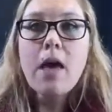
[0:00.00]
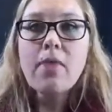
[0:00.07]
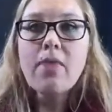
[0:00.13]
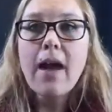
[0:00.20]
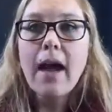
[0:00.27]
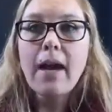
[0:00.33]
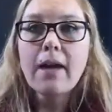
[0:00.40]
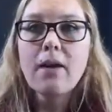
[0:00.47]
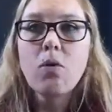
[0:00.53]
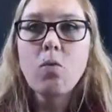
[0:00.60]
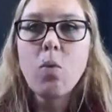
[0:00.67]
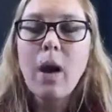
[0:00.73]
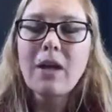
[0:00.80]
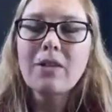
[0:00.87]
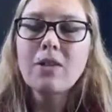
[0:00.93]
that,
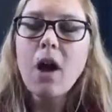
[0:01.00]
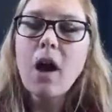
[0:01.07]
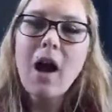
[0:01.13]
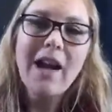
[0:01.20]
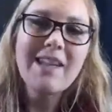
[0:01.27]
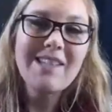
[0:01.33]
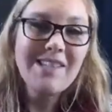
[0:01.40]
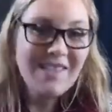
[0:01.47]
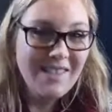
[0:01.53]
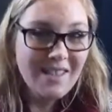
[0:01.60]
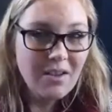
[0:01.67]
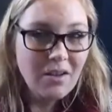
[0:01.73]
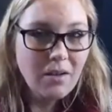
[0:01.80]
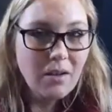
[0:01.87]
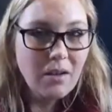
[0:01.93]
while not
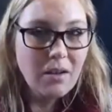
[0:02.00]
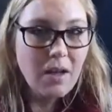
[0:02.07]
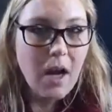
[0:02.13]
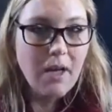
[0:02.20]
ideal,